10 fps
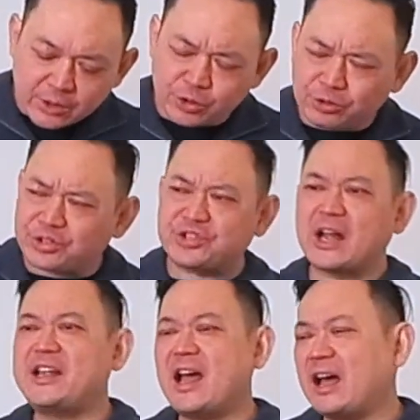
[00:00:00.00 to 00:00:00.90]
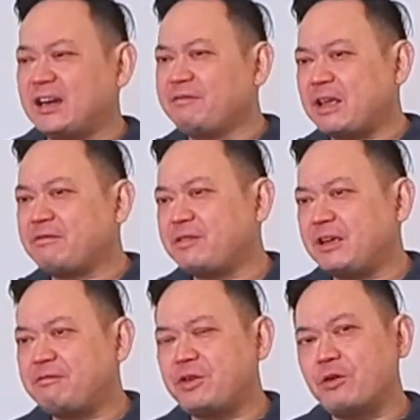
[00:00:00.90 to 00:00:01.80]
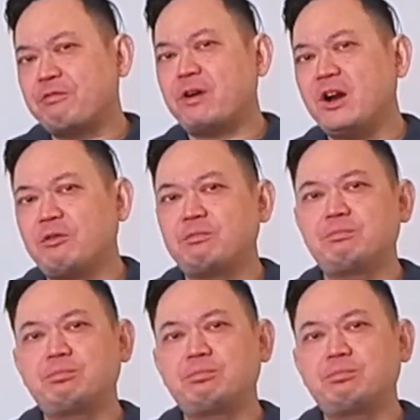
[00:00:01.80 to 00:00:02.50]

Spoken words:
You'll study hard. If you're afraid of,